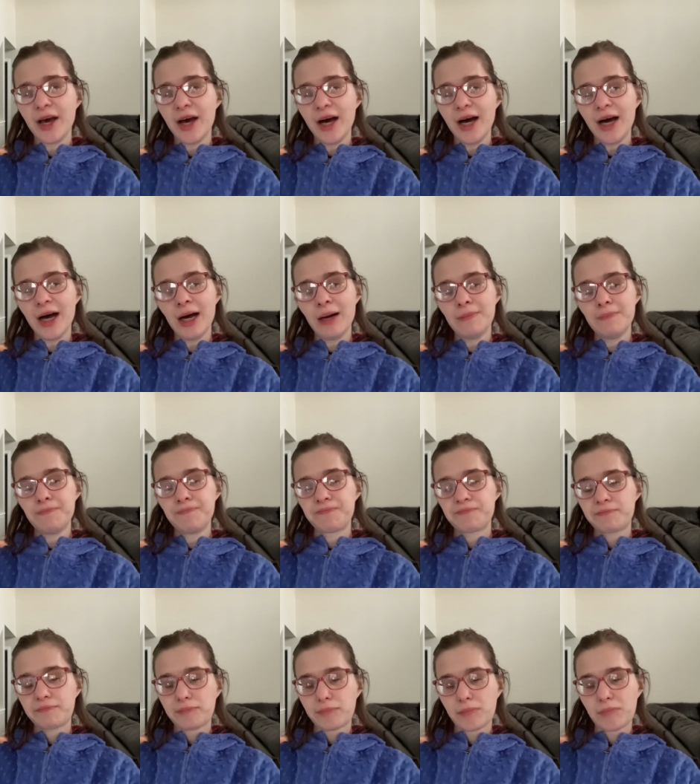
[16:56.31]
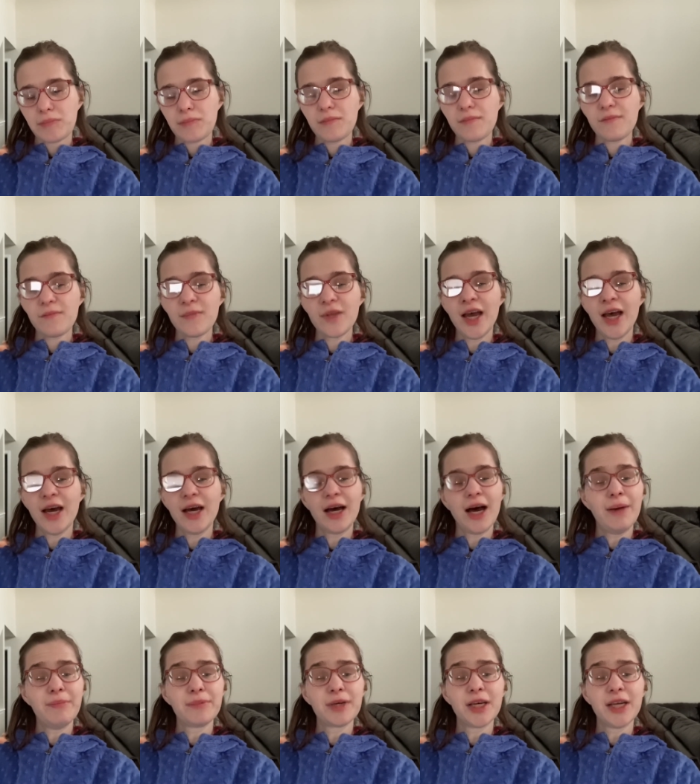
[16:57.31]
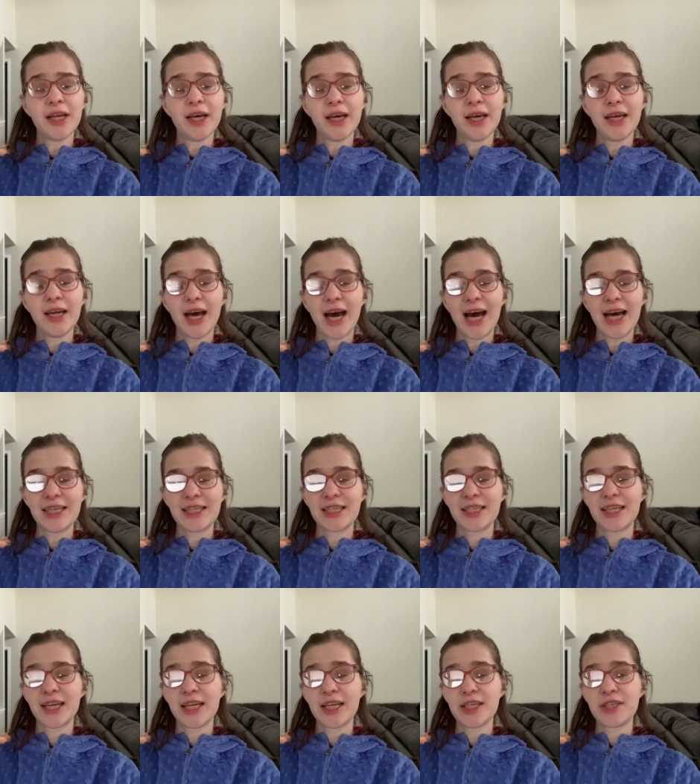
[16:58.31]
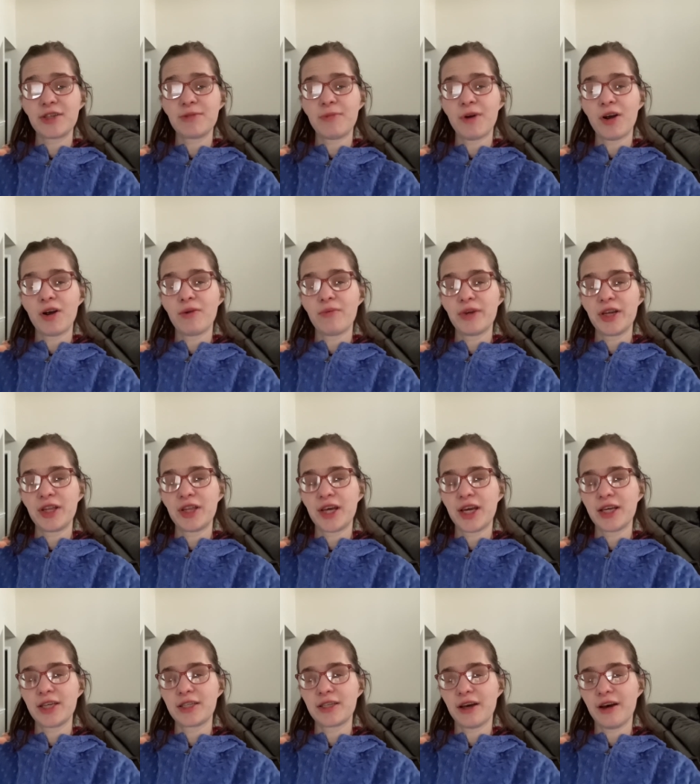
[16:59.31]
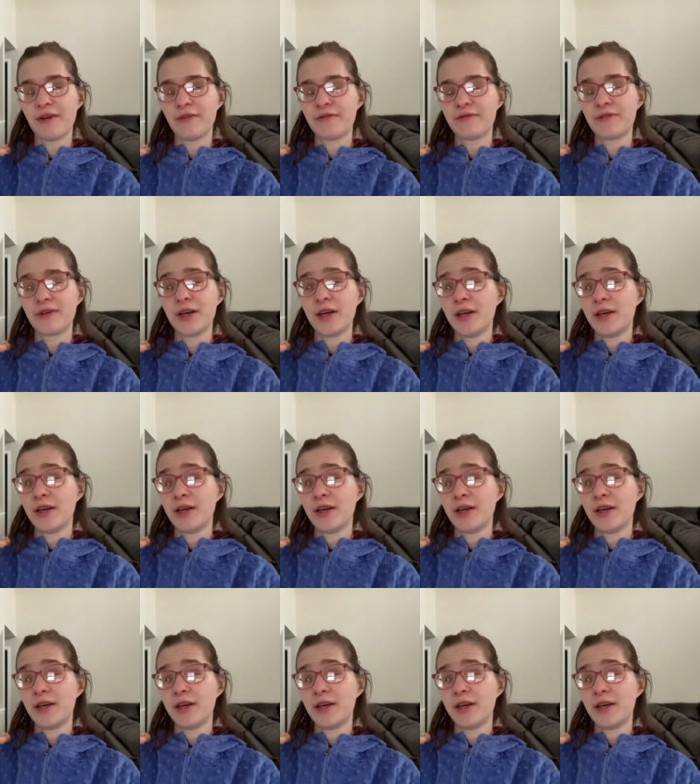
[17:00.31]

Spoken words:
I'm going to ask the dentist tomorrow what he thinks of...